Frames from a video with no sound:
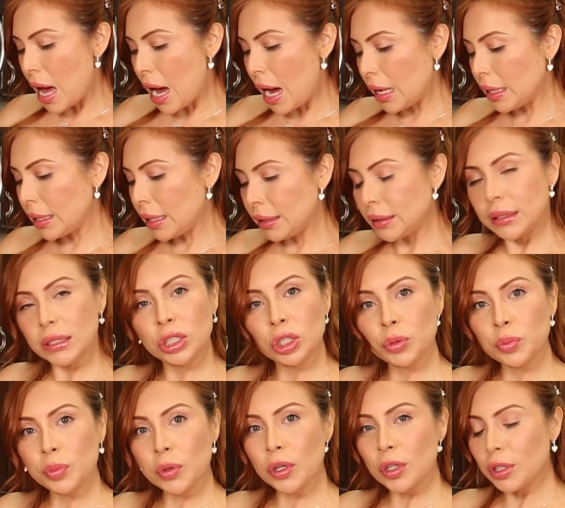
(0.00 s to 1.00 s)
I like the
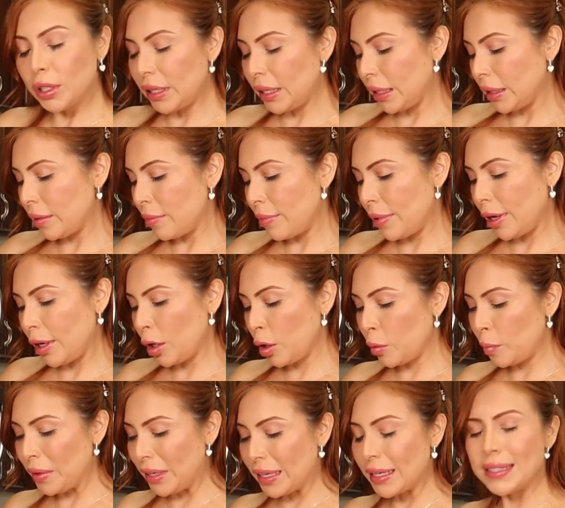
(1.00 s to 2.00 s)
chipotle and the mayo
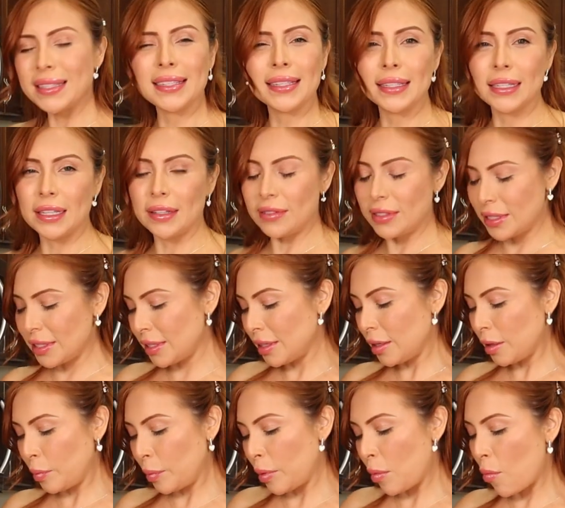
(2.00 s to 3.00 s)
because it gives a
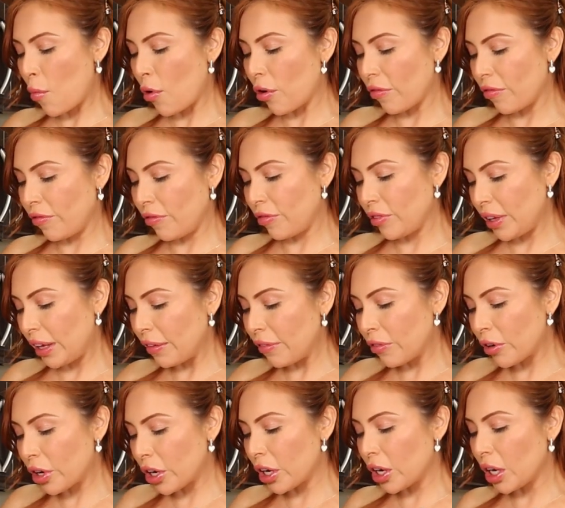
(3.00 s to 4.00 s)
little bit more
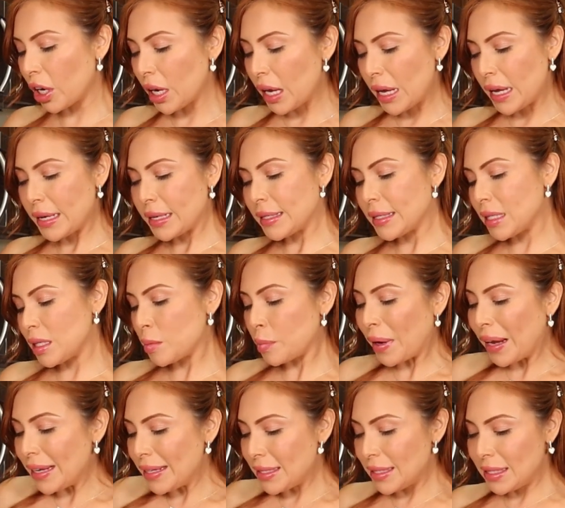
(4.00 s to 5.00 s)
flavor,
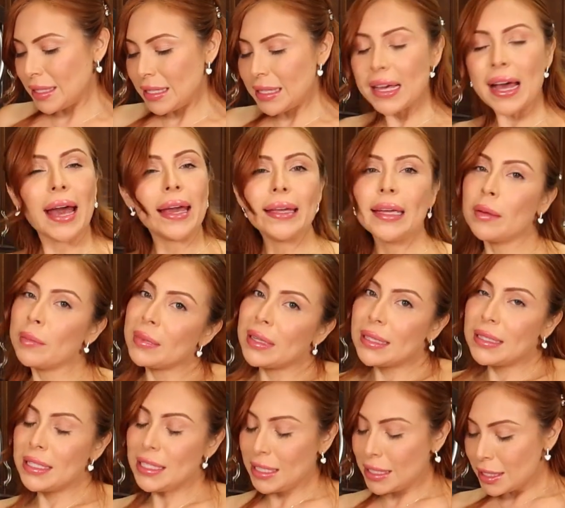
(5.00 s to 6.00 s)
spicy. I am
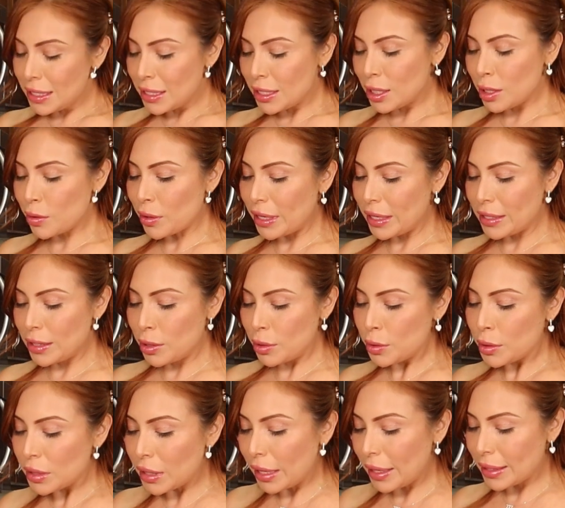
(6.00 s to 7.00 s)
Latina, so I
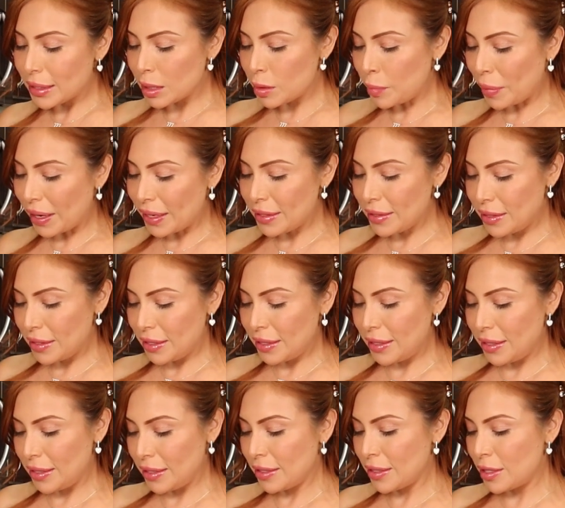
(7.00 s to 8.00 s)
do like spicy.